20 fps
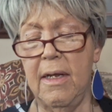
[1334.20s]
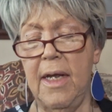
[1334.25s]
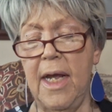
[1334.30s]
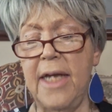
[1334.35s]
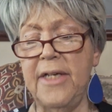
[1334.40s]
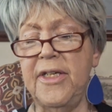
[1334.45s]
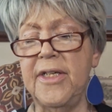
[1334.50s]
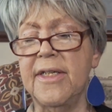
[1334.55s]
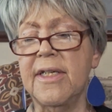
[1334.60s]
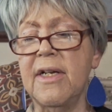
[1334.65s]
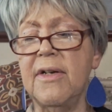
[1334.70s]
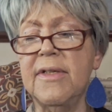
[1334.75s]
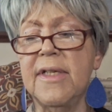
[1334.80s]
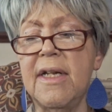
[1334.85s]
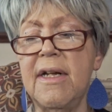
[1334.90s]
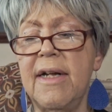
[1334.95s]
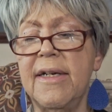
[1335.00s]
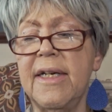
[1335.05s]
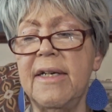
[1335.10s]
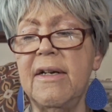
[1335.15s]
It just goes
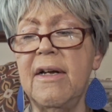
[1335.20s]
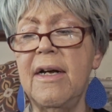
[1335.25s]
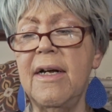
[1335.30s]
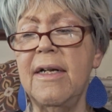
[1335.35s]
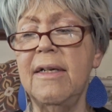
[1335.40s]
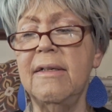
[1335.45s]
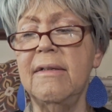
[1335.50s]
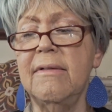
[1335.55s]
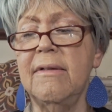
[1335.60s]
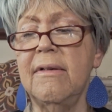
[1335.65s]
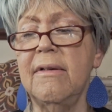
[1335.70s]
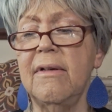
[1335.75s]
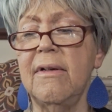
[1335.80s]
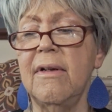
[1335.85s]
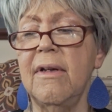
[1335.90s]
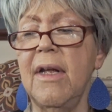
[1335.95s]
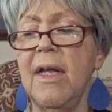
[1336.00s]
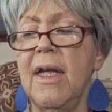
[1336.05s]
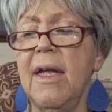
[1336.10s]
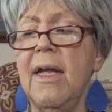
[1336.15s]
on and on.
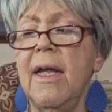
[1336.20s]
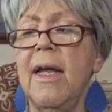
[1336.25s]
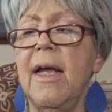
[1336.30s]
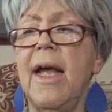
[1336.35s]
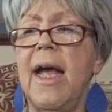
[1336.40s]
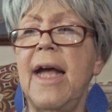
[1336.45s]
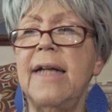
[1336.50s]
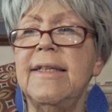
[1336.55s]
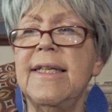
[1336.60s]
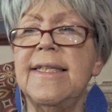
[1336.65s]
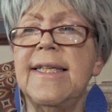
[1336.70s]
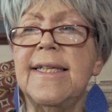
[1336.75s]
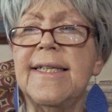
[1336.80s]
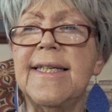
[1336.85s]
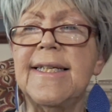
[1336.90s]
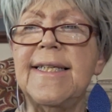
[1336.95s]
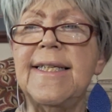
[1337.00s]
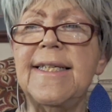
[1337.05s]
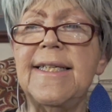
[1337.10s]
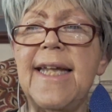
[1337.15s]
And this is
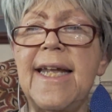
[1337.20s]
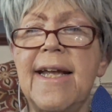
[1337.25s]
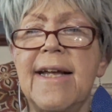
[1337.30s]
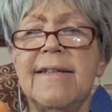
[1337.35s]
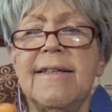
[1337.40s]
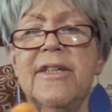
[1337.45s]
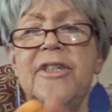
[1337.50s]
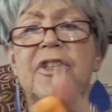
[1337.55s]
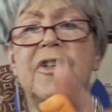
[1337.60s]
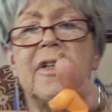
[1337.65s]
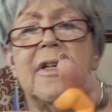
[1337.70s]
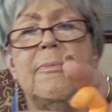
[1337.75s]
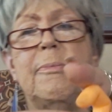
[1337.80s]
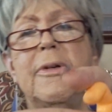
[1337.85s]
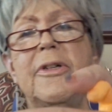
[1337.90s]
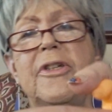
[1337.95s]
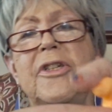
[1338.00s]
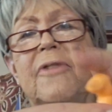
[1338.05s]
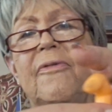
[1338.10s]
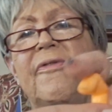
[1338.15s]
a stand that you can
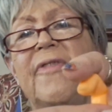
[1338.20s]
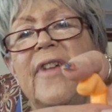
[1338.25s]
put your